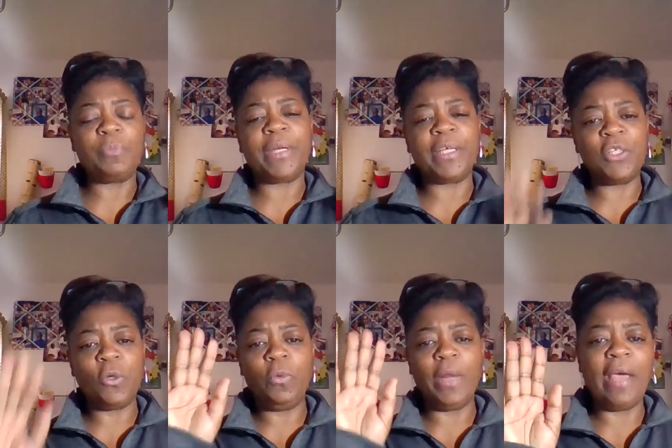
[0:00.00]
but I
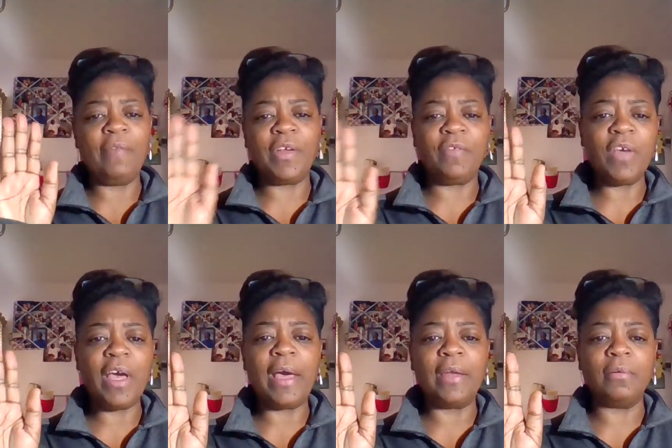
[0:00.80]
don't have enough
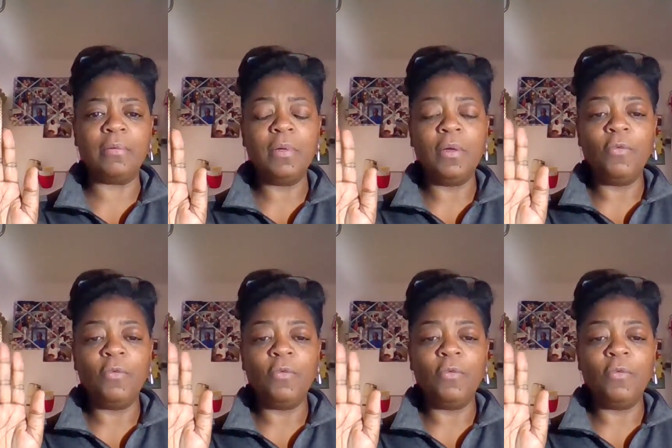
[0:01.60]
cotton